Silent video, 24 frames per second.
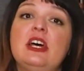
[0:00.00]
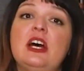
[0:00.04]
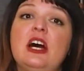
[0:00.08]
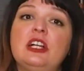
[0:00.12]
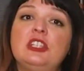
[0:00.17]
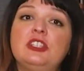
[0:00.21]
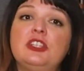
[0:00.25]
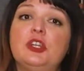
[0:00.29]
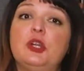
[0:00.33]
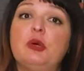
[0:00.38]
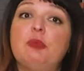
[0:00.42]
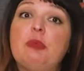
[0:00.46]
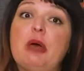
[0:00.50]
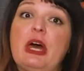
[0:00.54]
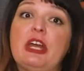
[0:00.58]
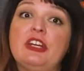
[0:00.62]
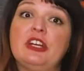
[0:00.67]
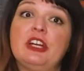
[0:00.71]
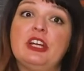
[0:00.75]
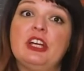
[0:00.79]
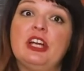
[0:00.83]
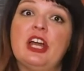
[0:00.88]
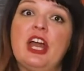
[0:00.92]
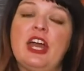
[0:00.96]
a little
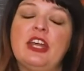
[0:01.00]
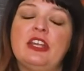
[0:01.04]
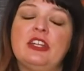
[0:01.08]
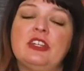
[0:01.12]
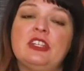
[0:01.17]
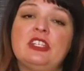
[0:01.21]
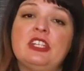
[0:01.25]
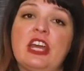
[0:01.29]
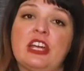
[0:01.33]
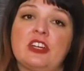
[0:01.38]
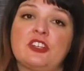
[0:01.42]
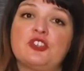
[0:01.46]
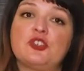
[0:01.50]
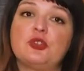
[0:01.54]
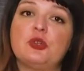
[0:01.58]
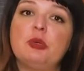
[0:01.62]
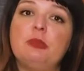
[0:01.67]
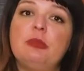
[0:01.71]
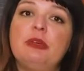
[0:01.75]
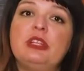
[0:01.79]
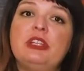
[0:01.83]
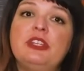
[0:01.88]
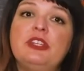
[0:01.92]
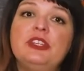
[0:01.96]
better and the texture will
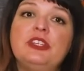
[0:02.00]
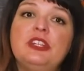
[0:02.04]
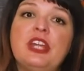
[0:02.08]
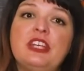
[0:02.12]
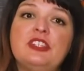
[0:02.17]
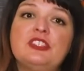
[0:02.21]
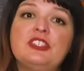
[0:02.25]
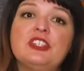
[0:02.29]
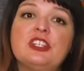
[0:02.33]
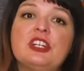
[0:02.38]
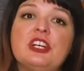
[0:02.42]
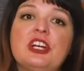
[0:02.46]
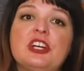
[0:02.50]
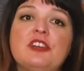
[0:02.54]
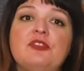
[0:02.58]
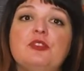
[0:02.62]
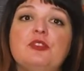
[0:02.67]
be a little nicer if